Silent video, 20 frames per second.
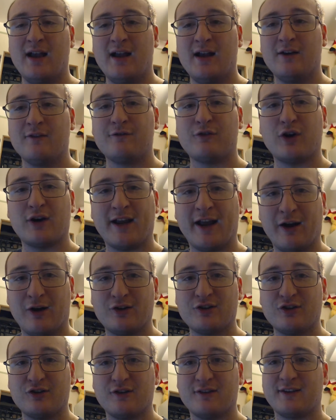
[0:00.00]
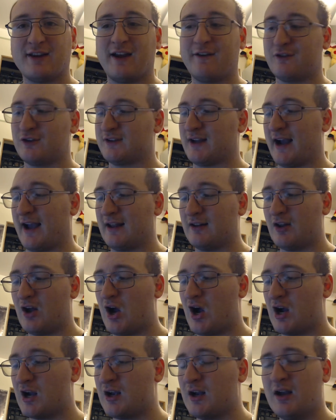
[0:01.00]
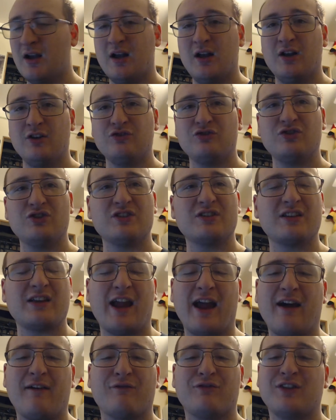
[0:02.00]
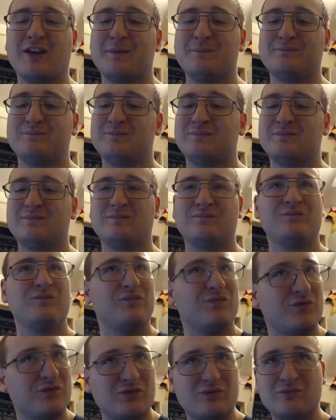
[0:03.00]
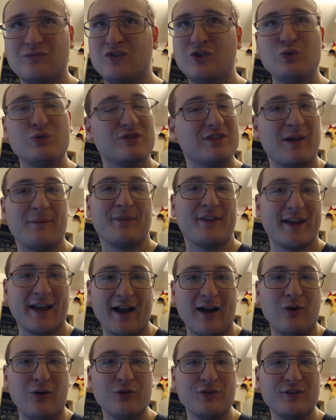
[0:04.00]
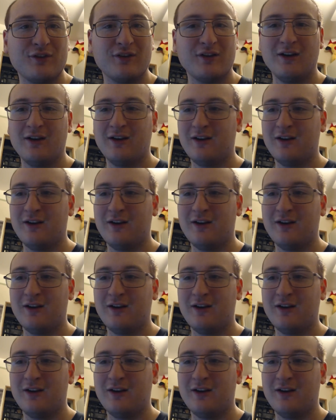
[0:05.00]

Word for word: for a character to say, for dialogue, just have them do something else.